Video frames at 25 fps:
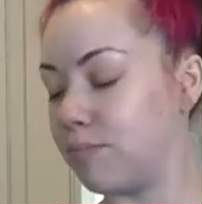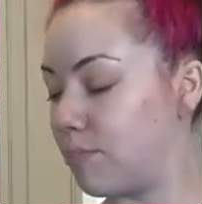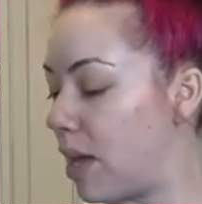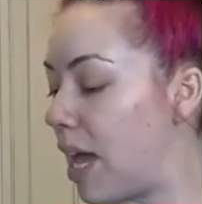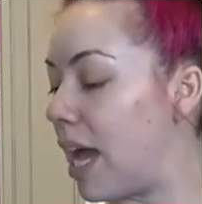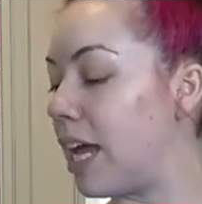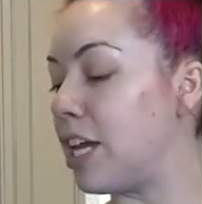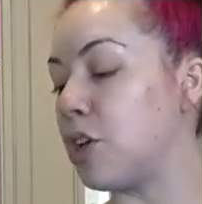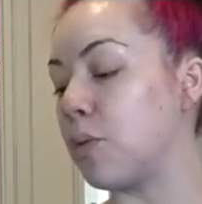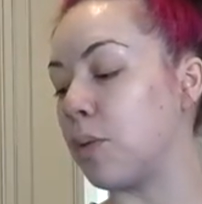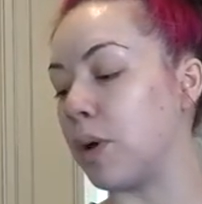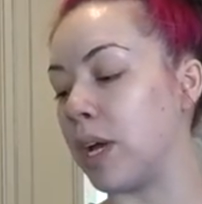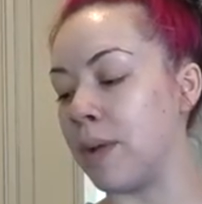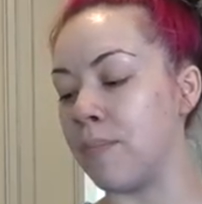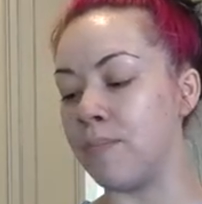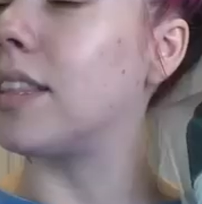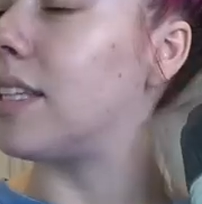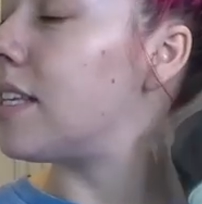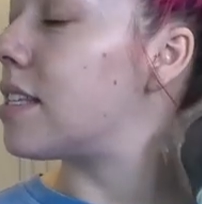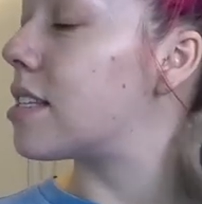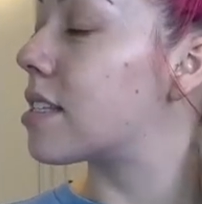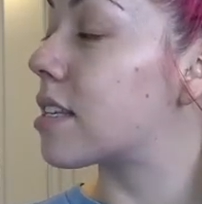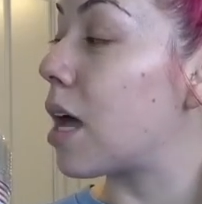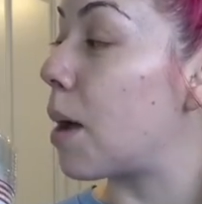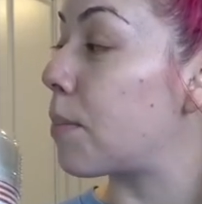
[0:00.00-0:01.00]
Anyway,
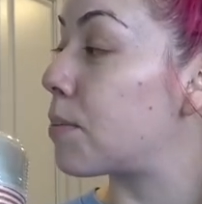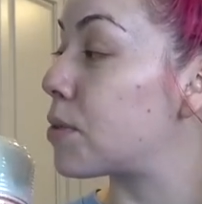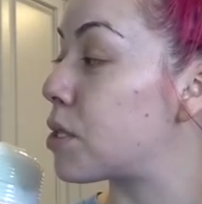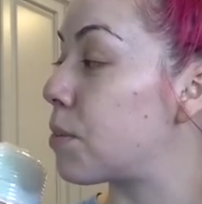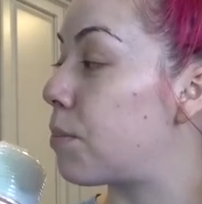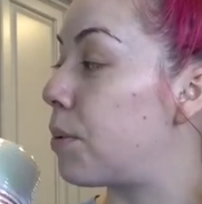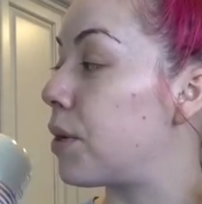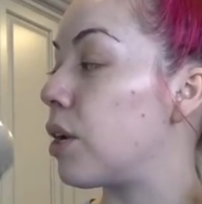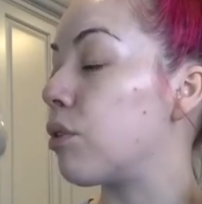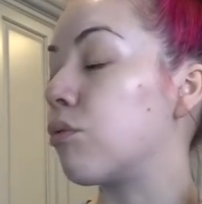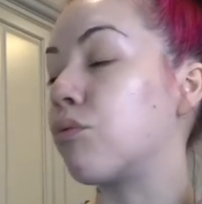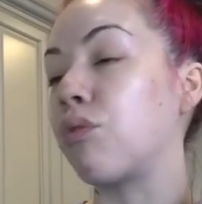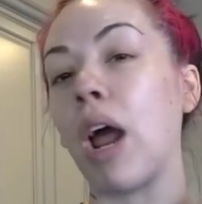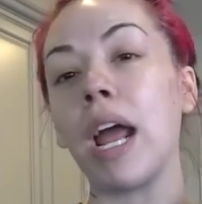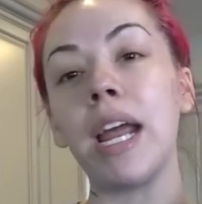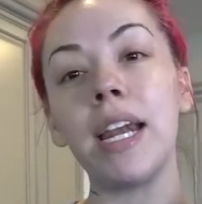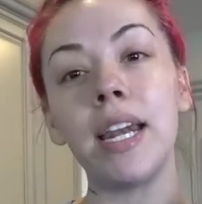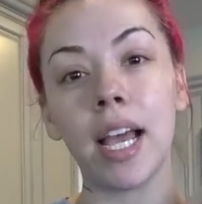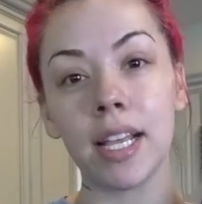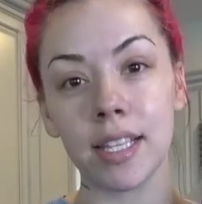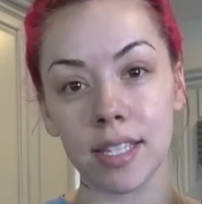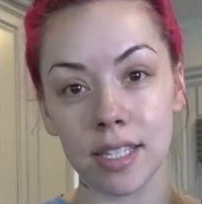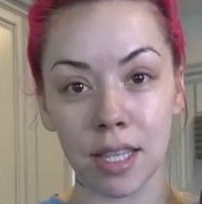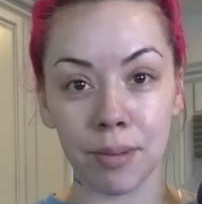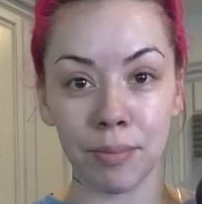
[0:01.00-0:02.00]
these cups to put it right
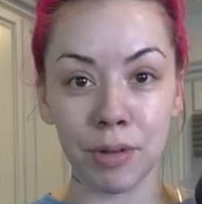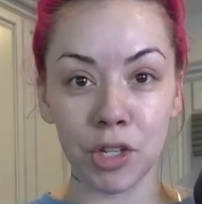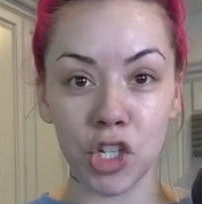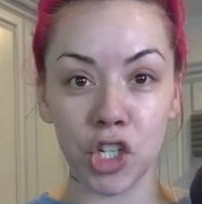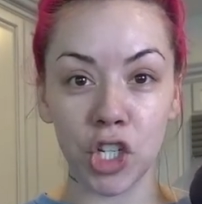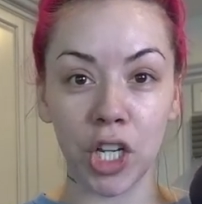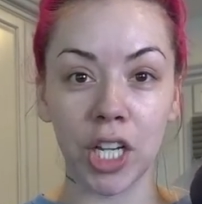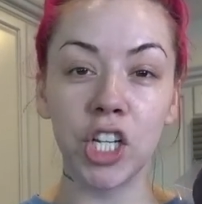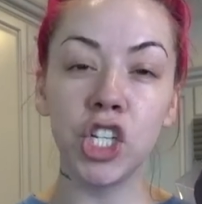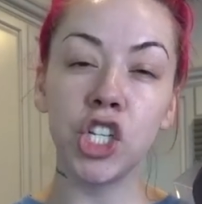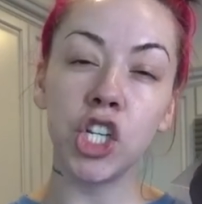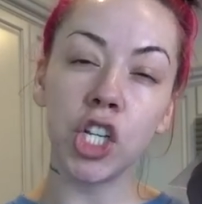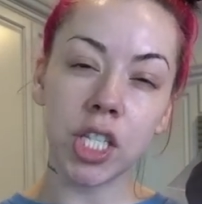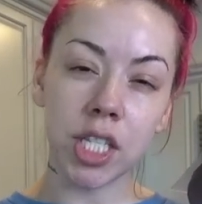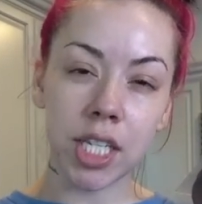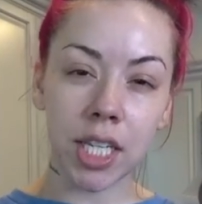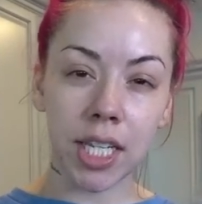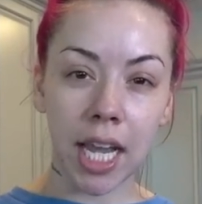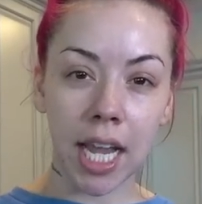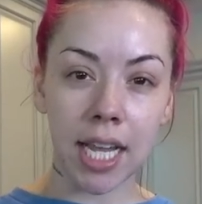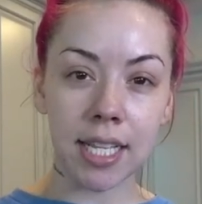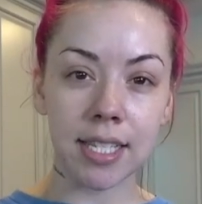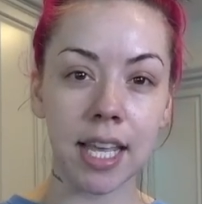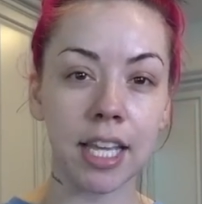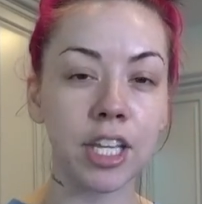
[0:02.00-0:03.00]
next to the machine just in
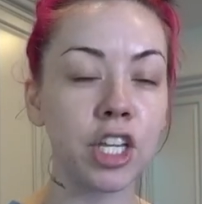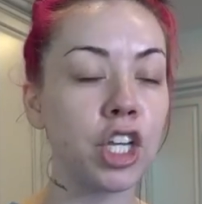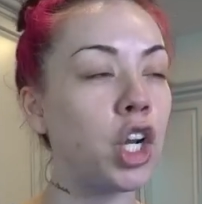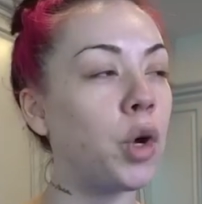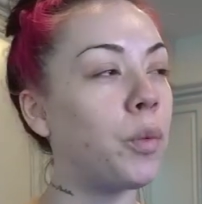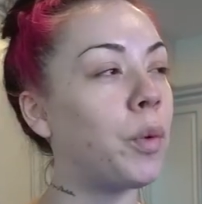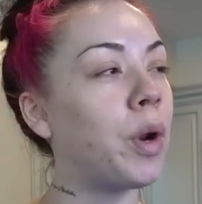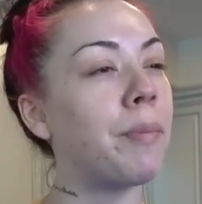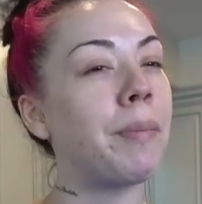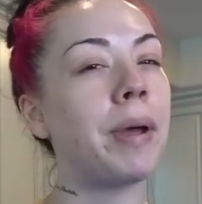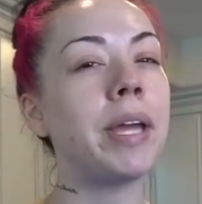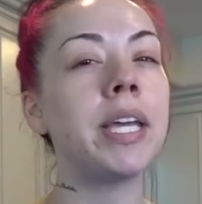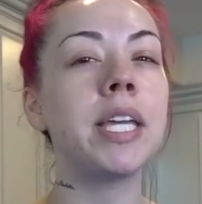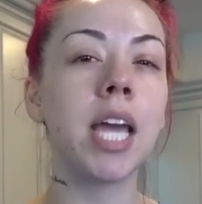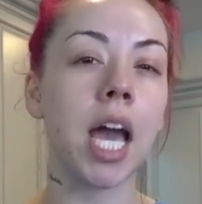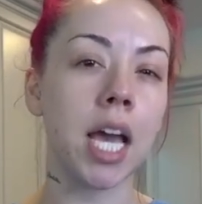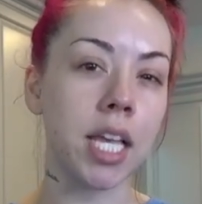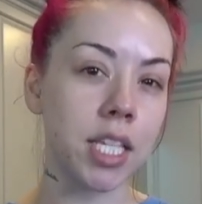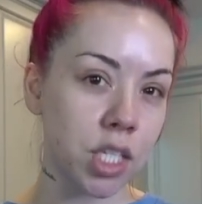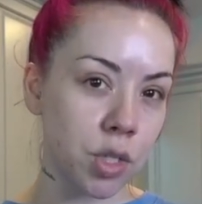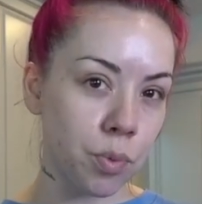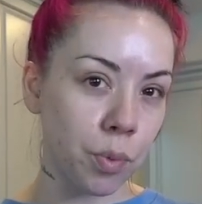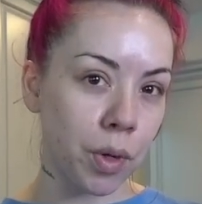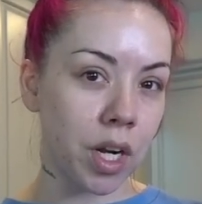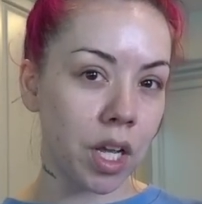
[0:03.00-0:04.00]
case I can know one of my
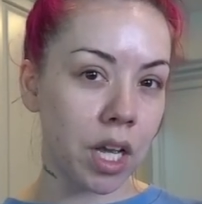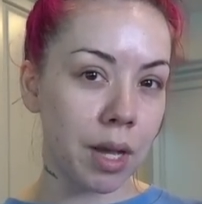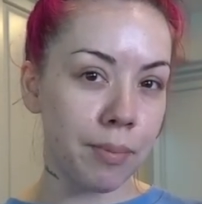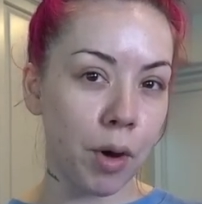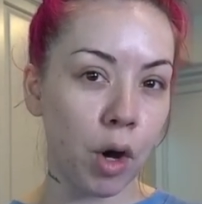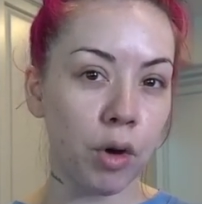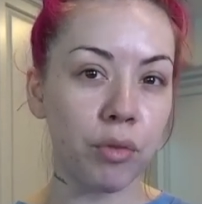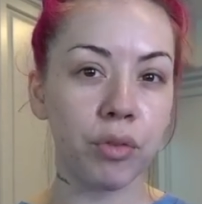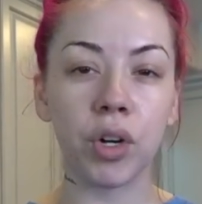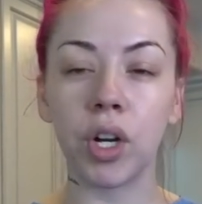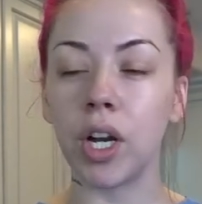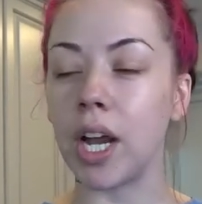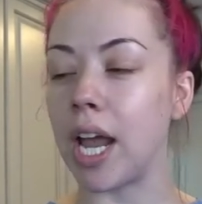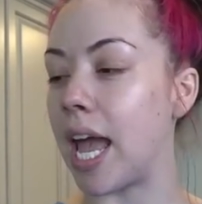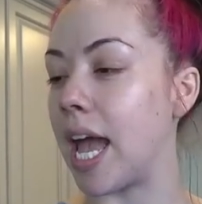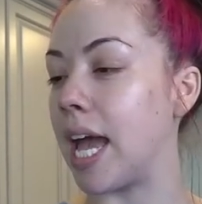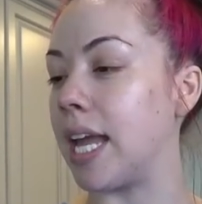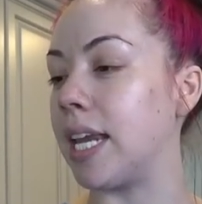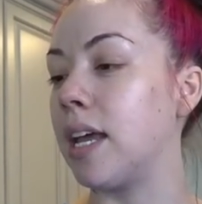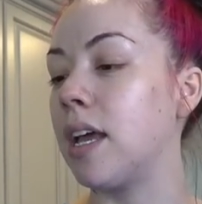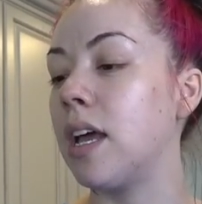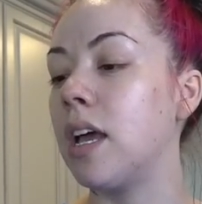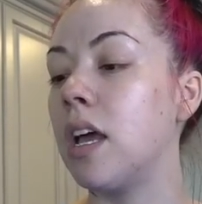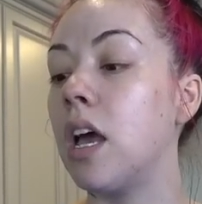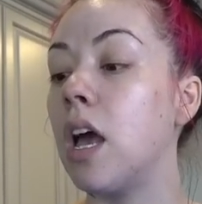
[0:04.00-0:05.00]
guests want to come over
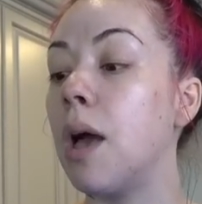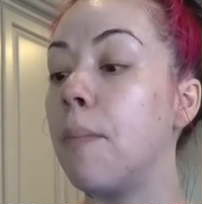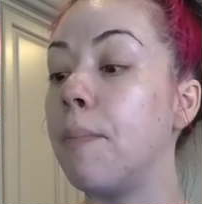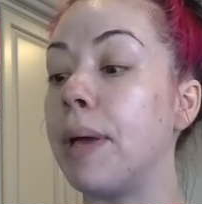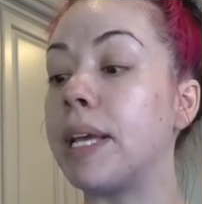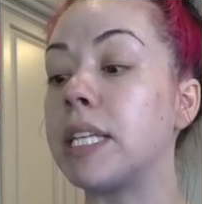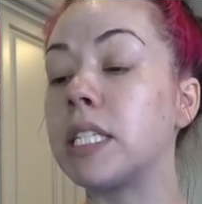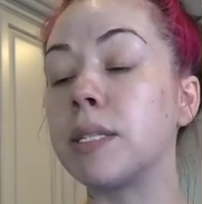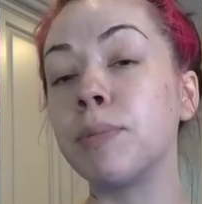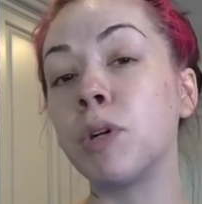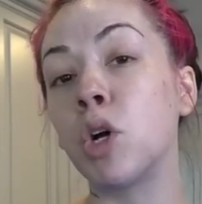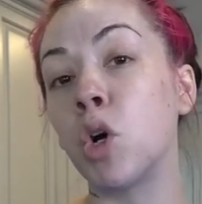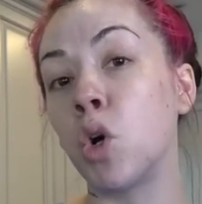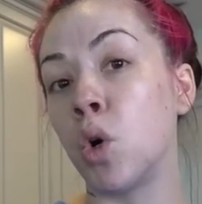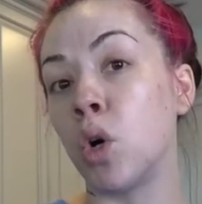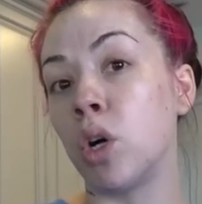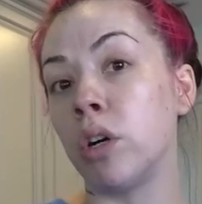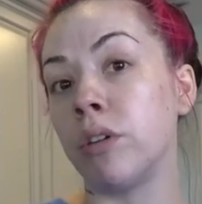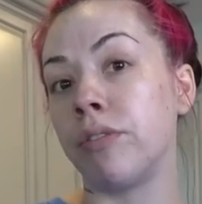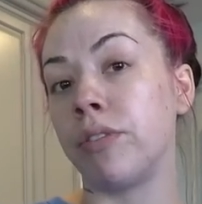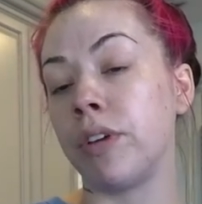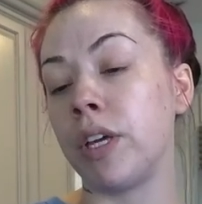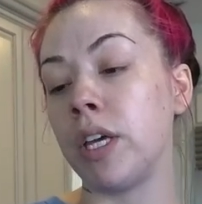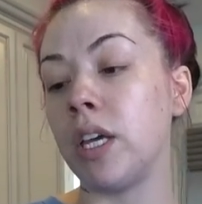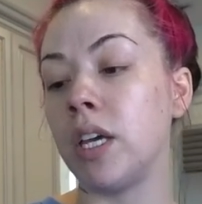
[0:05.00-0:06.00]
and make some
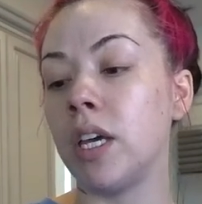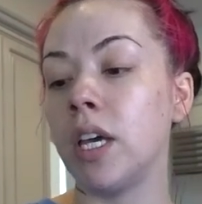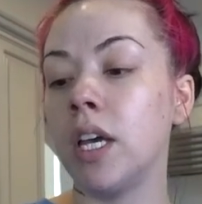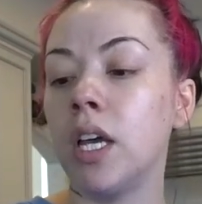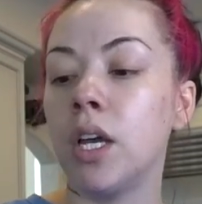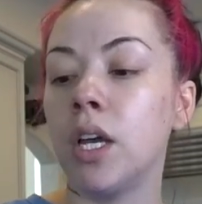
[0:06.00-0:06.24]
coffee,